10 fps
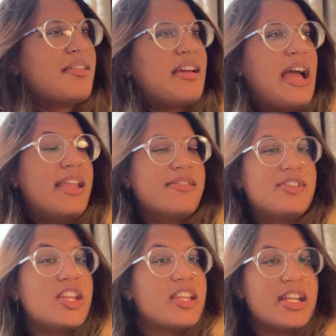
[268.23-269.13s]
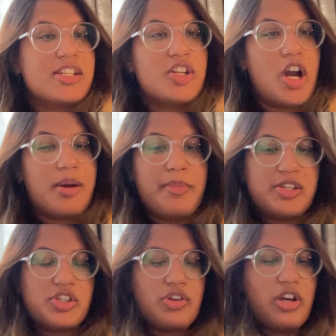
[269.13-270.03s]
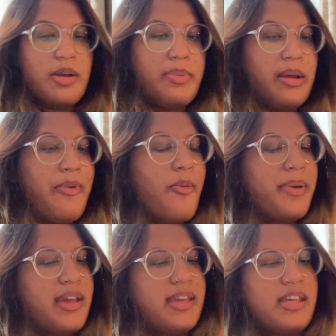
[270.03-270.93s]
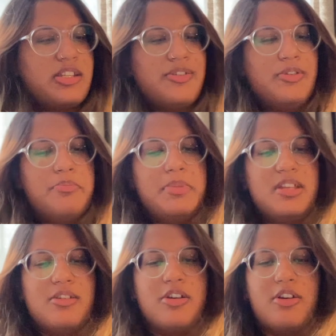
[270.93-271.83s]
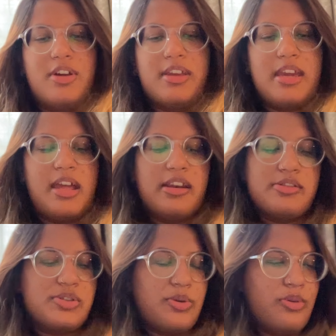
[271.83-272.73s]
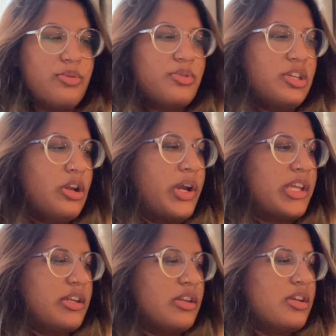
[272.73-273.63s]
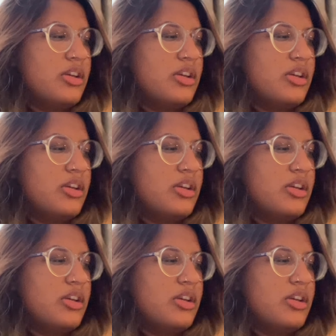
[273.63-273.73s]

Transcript: I didn't get to talk much to her, but I'm hoping I get to meet her again so, you know, I can